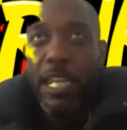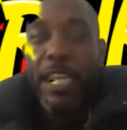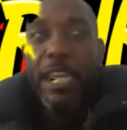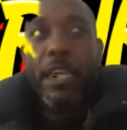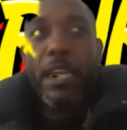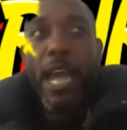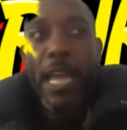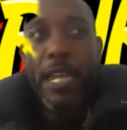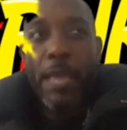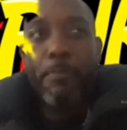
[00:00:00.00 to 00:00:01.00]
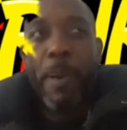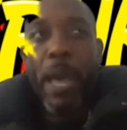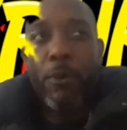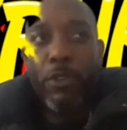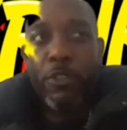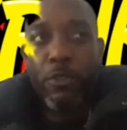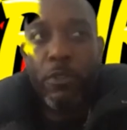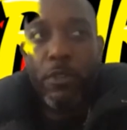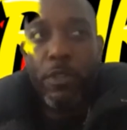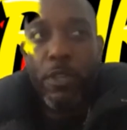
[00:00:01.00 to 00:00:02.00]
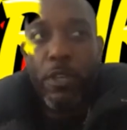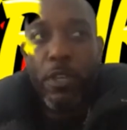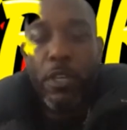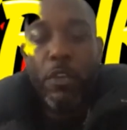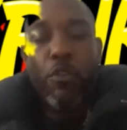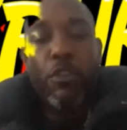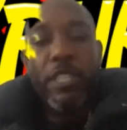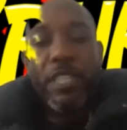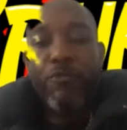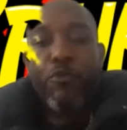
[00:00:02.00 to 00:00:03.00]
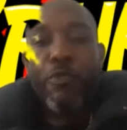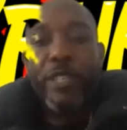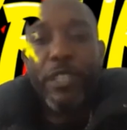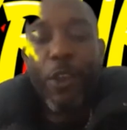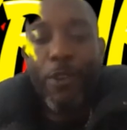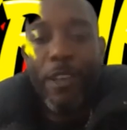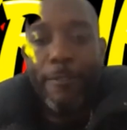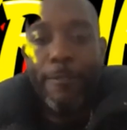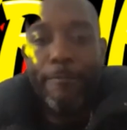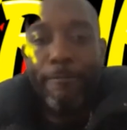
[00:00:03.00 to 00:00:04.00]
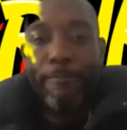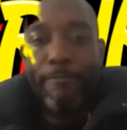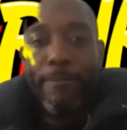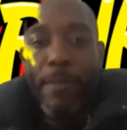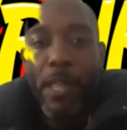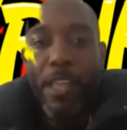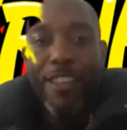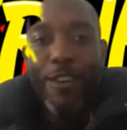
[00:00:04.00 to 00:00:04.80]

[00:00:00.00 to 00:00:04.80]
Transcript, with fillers: it kind of empowers you. You see, Rory Stone Love, mm.